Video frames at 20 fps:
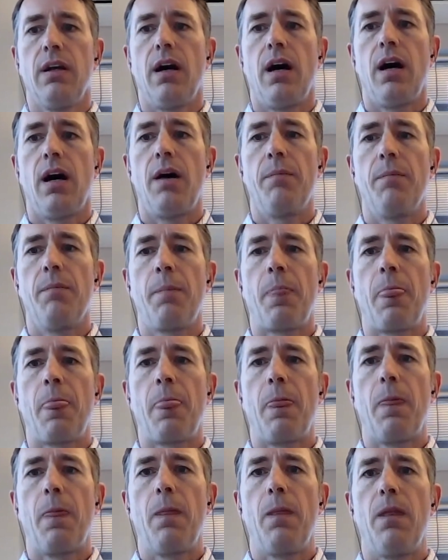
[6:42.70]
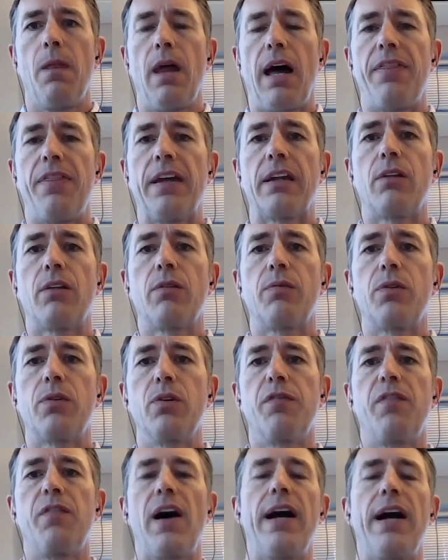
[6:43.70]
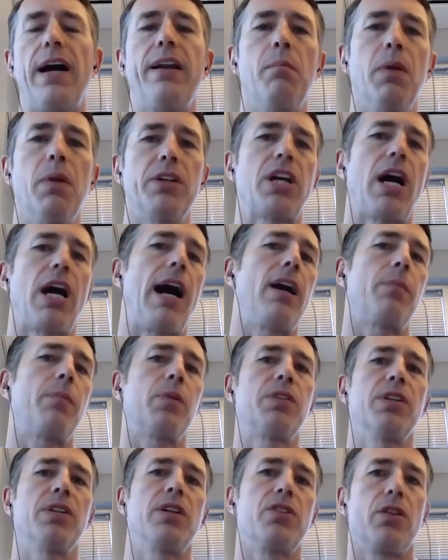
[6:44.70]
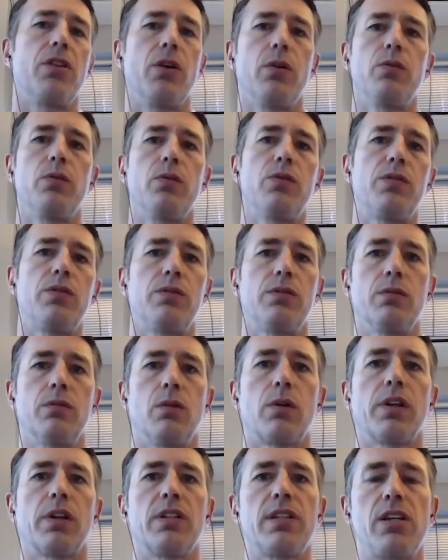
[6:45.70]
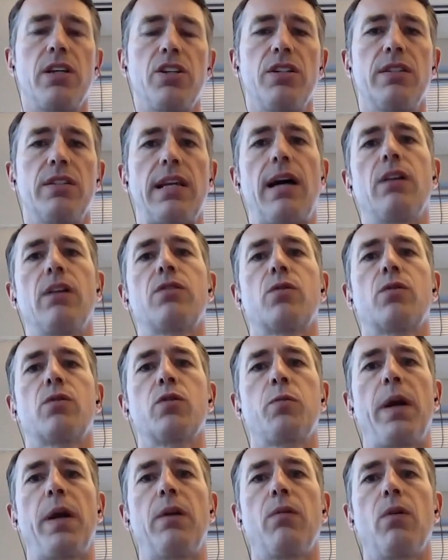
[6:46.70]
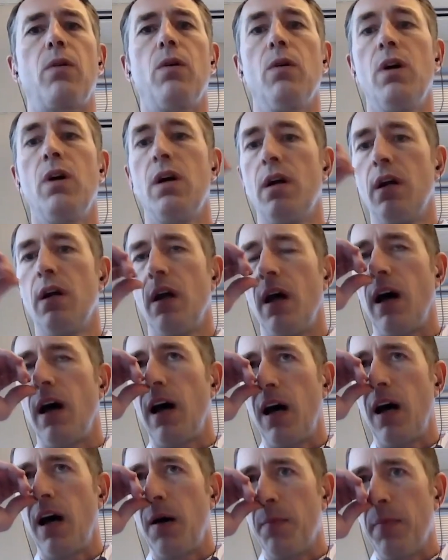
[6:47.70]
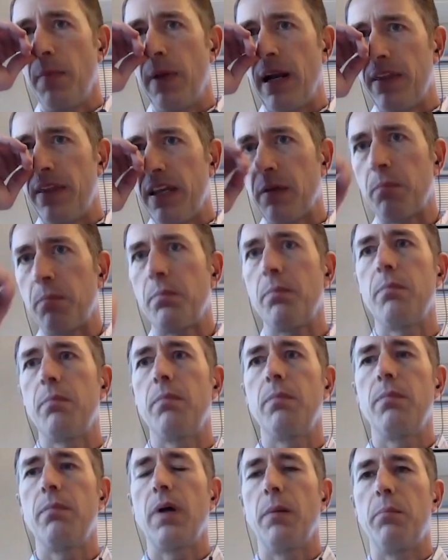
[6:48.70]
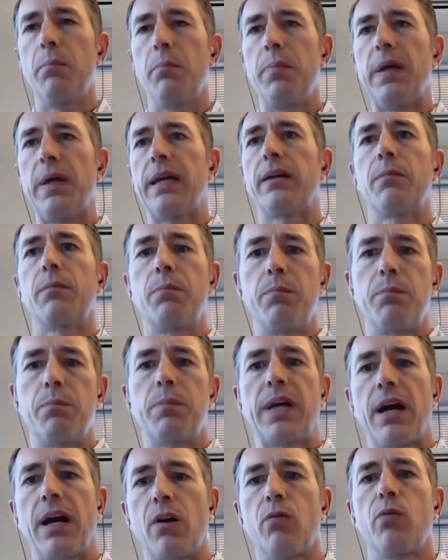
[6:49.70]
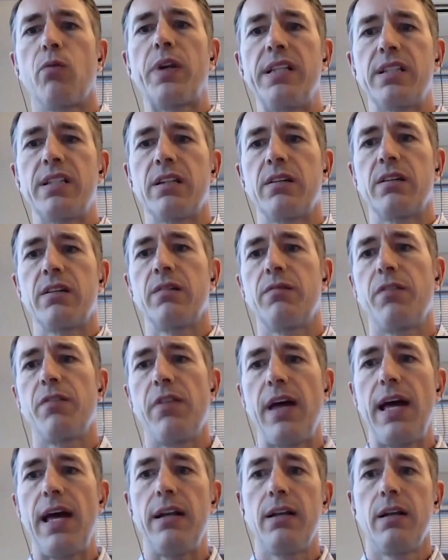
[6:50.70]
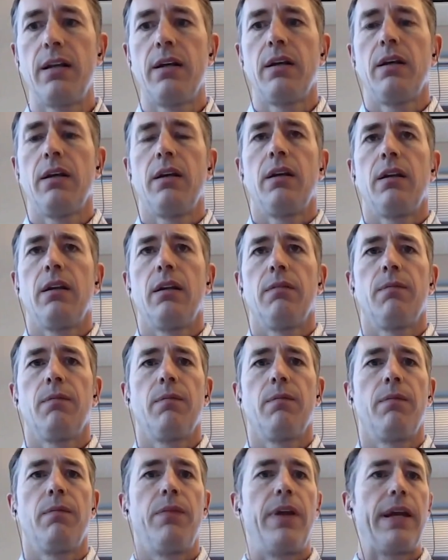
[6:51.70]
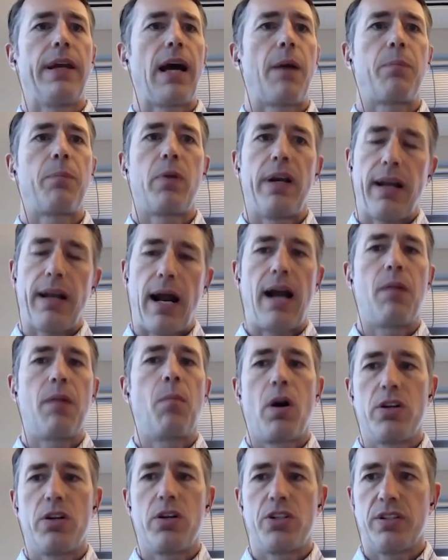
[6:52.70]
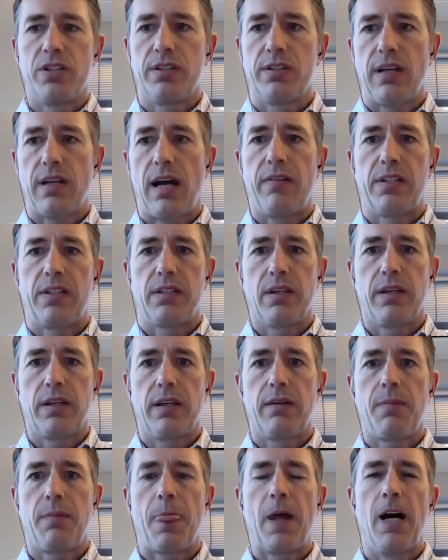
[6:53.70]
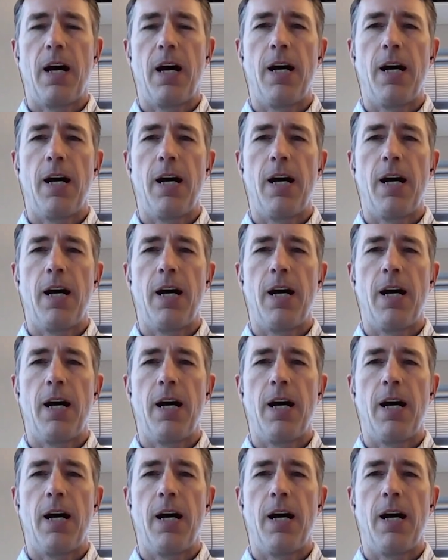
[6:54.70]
I think you find a much higher percentage of those organizations outsource payroll. And I think a big kind of reason for that, they operate at higher margins, obviously.